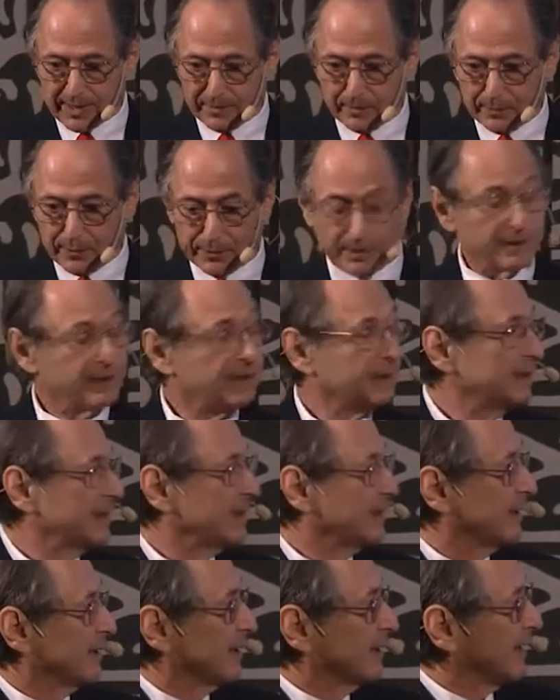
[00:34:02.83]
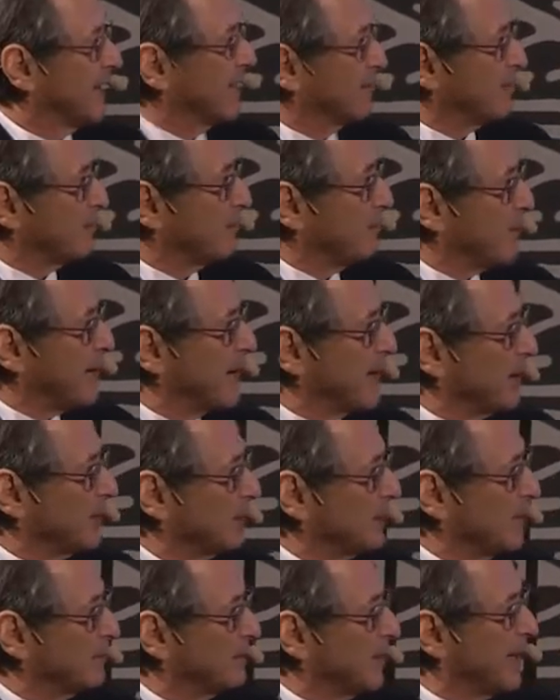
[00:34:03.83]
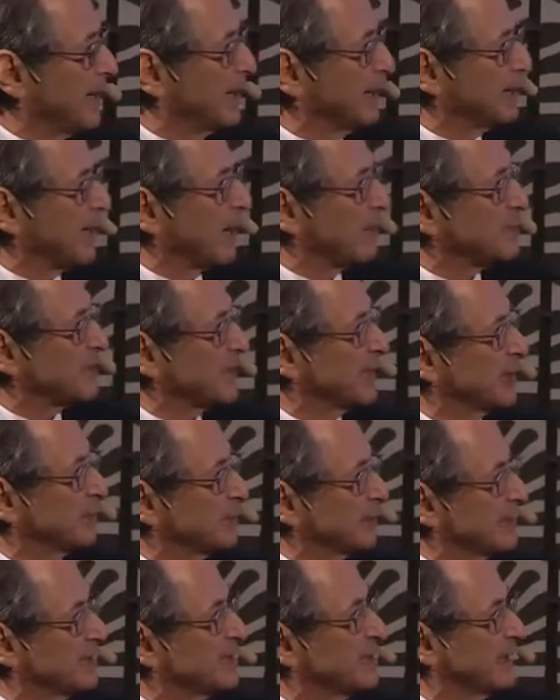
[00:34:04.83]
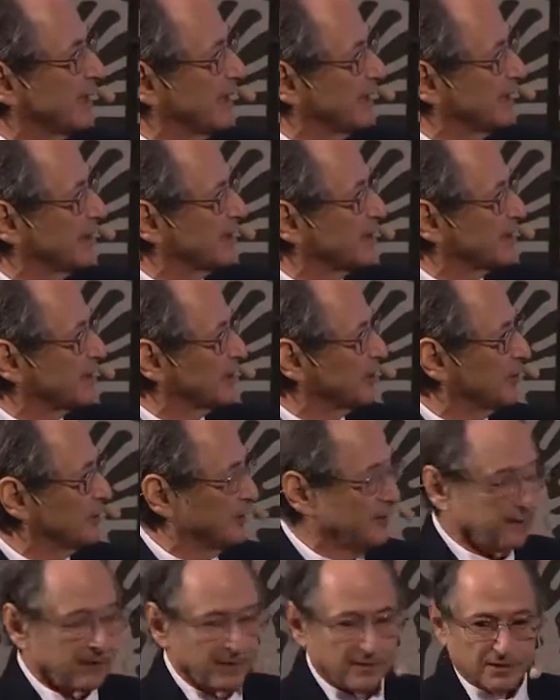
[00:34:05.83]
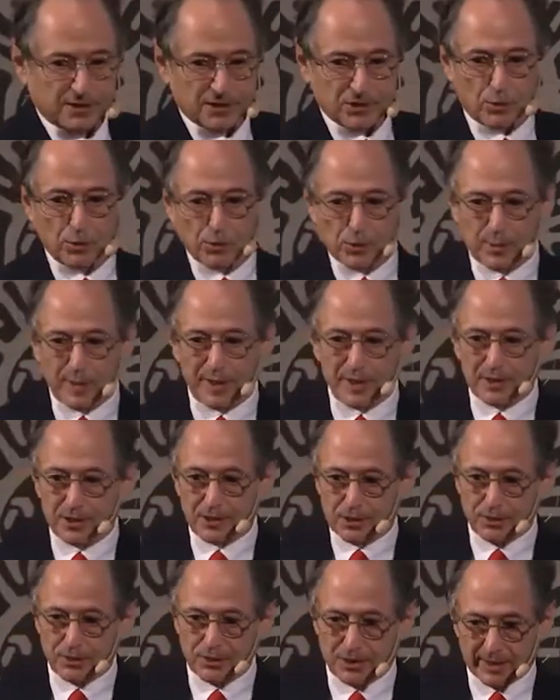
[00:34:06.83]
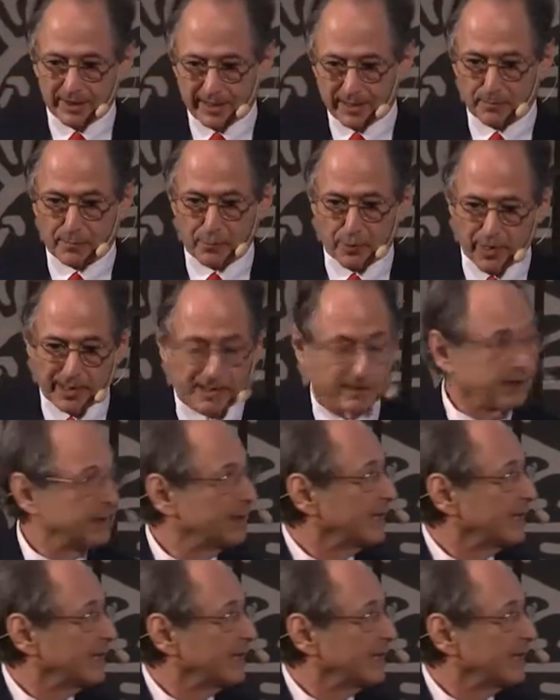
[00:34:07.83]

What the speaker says: up and I have a pack on my back and I was getting really tired. So this is also an excuse to get a break.